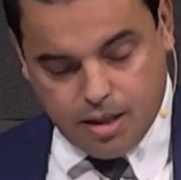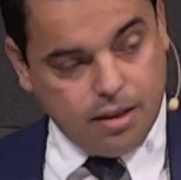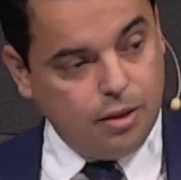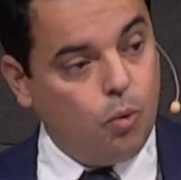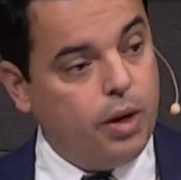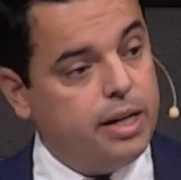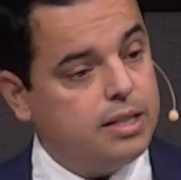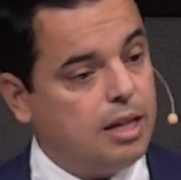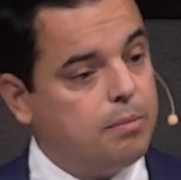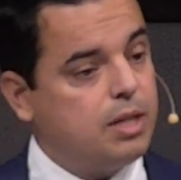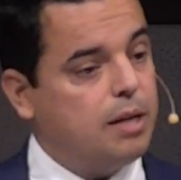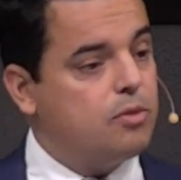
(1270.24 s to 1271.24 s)
The way
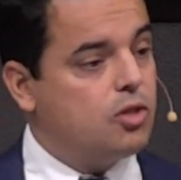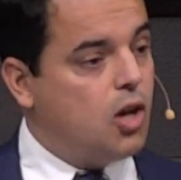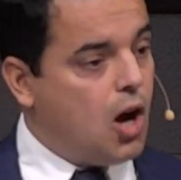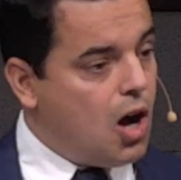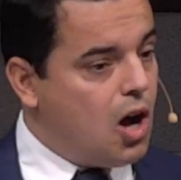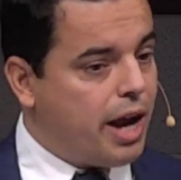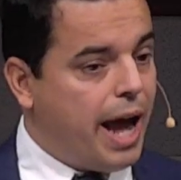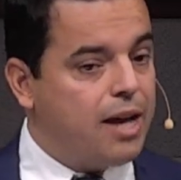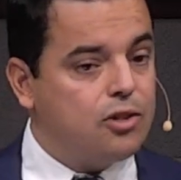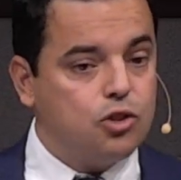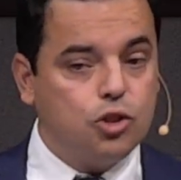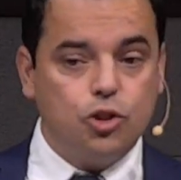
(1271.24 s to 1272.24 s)
sometimes God
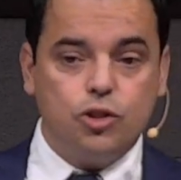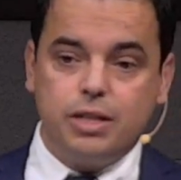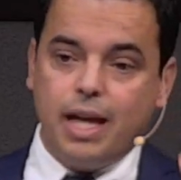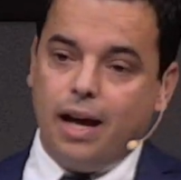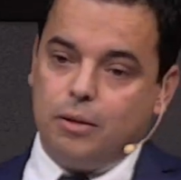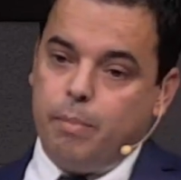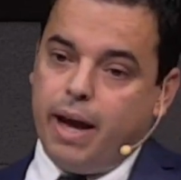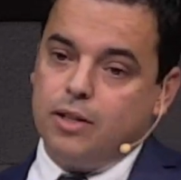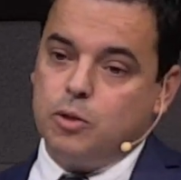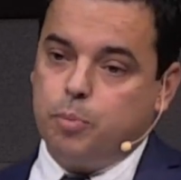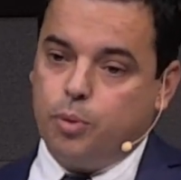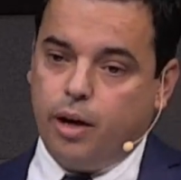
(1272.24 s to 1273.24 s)
answers that
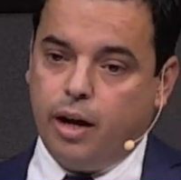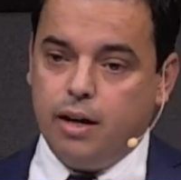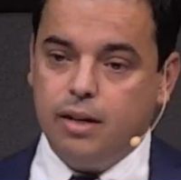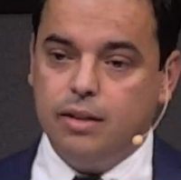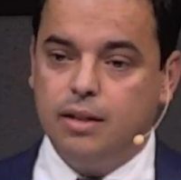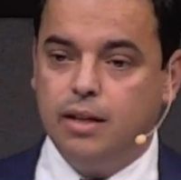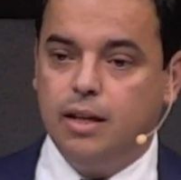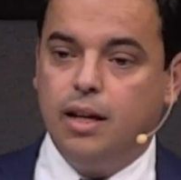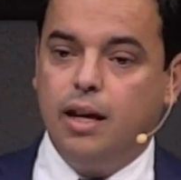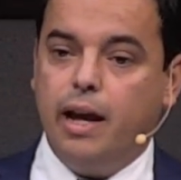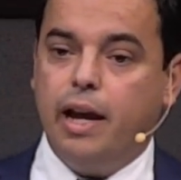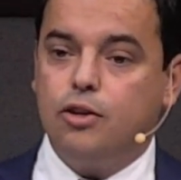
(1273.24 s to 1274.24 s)
man's prayer
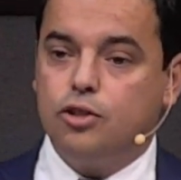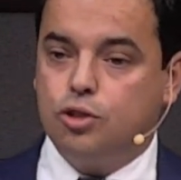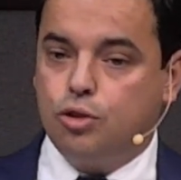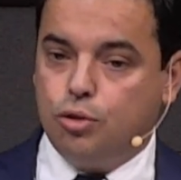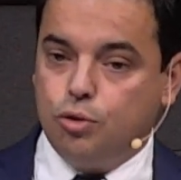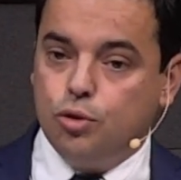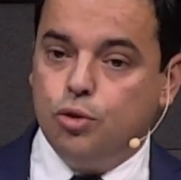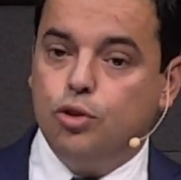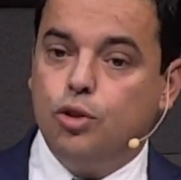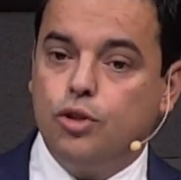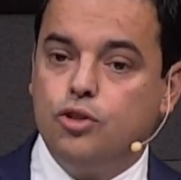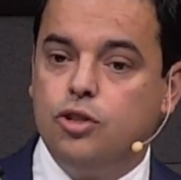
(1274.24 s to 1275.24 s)
is through
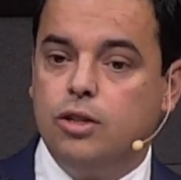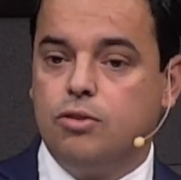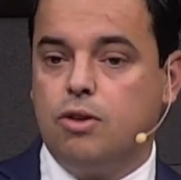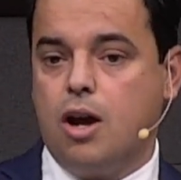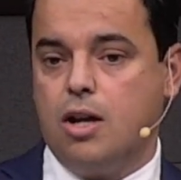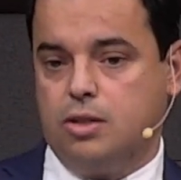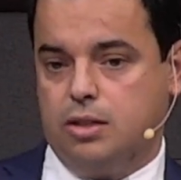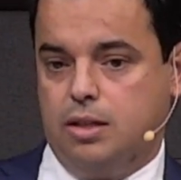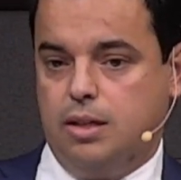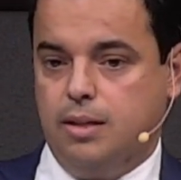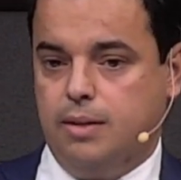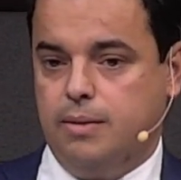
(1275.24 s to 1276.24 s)
your
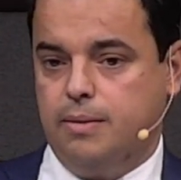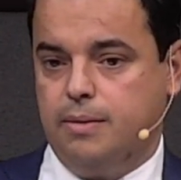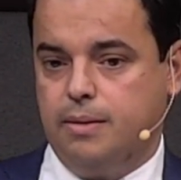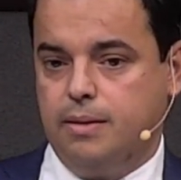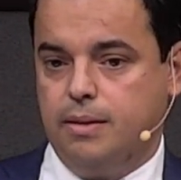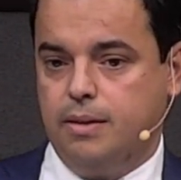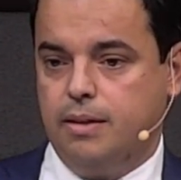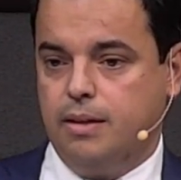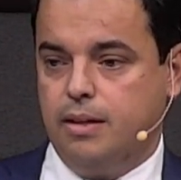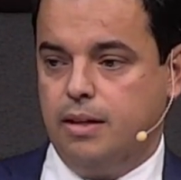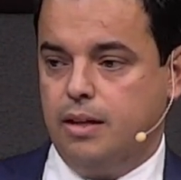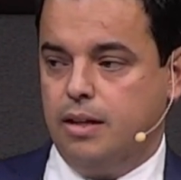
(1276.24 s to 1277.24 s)
generosity.
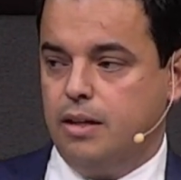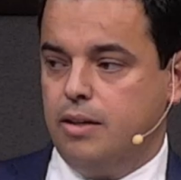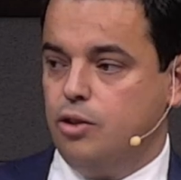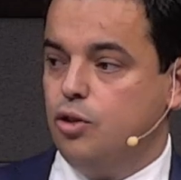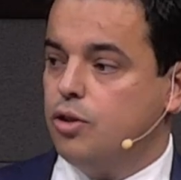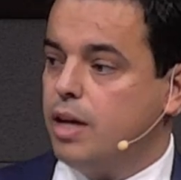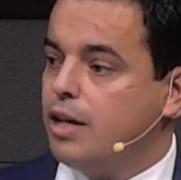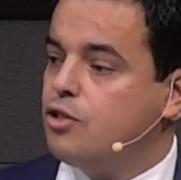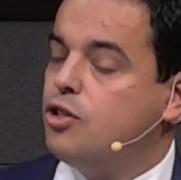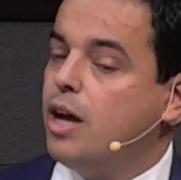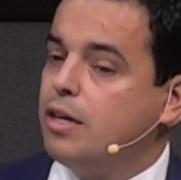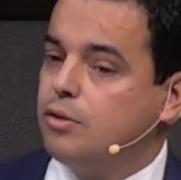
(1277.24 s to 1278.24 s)
You're not
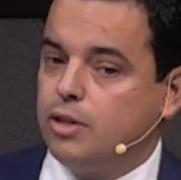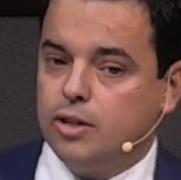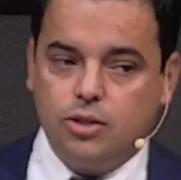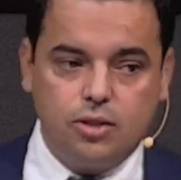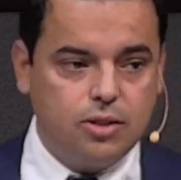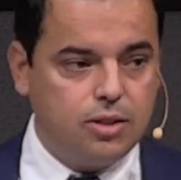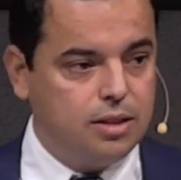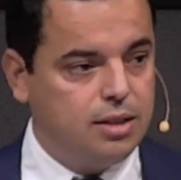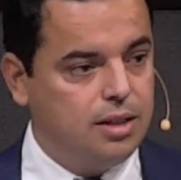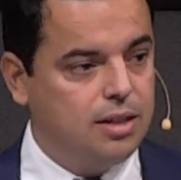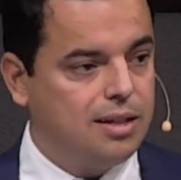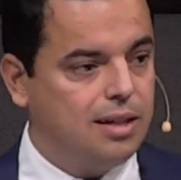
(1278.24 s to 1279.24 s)
generous.
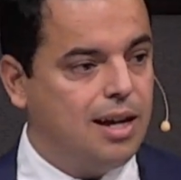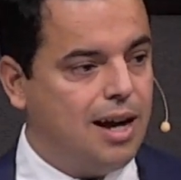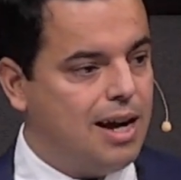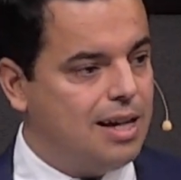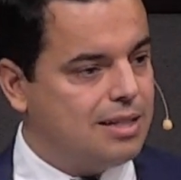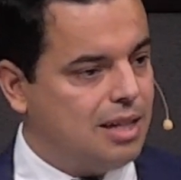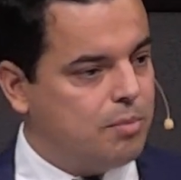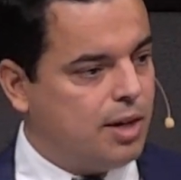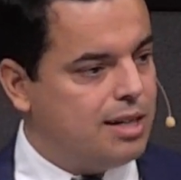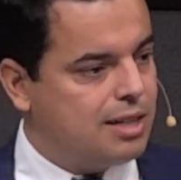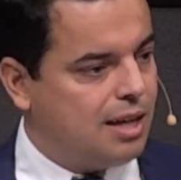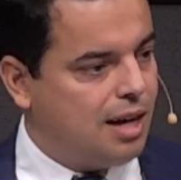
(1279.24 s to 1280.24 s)
God
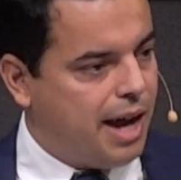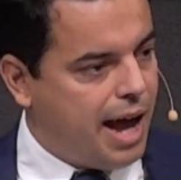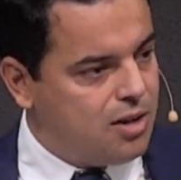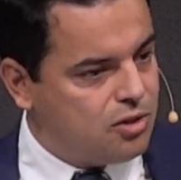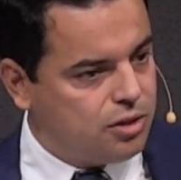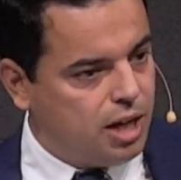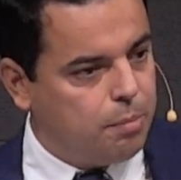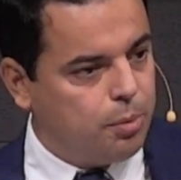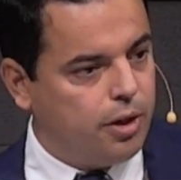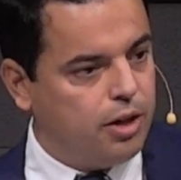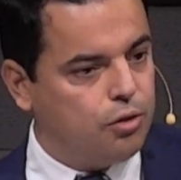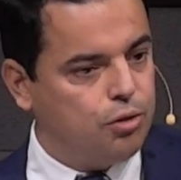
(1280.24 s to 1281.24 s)
sometimes cannot answer that
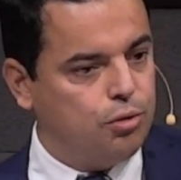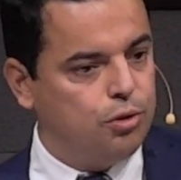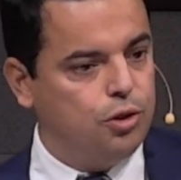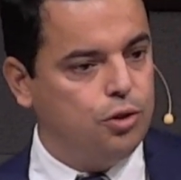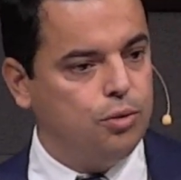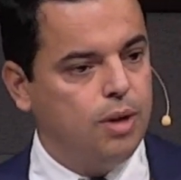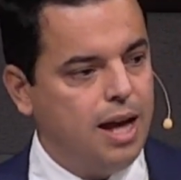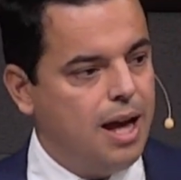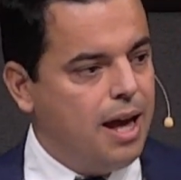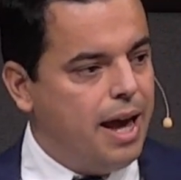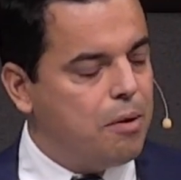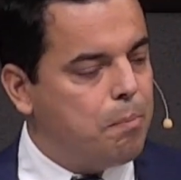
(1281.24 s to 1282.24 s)
prayer through you
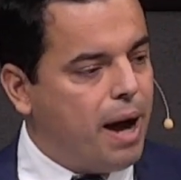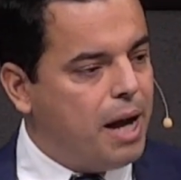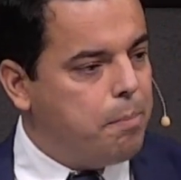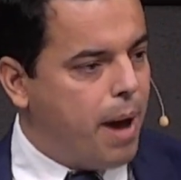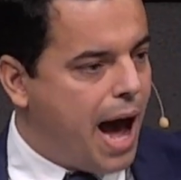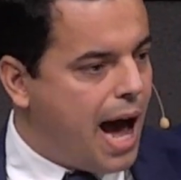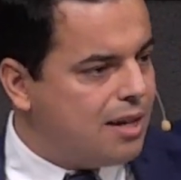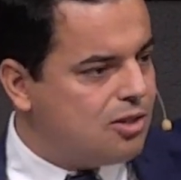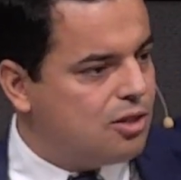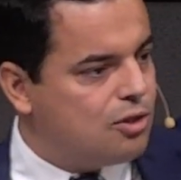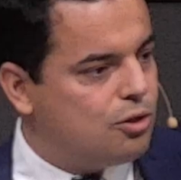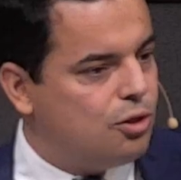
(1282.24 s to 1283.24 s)
and
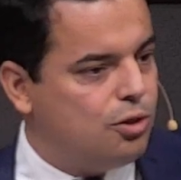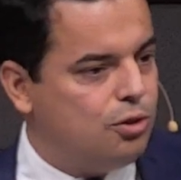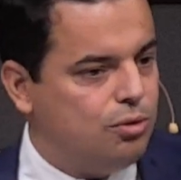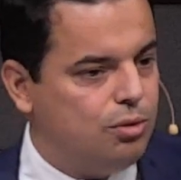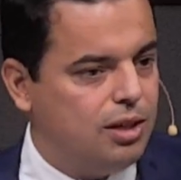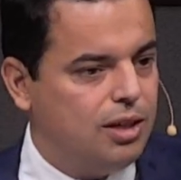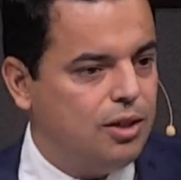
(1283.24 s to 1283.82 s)
bypasses you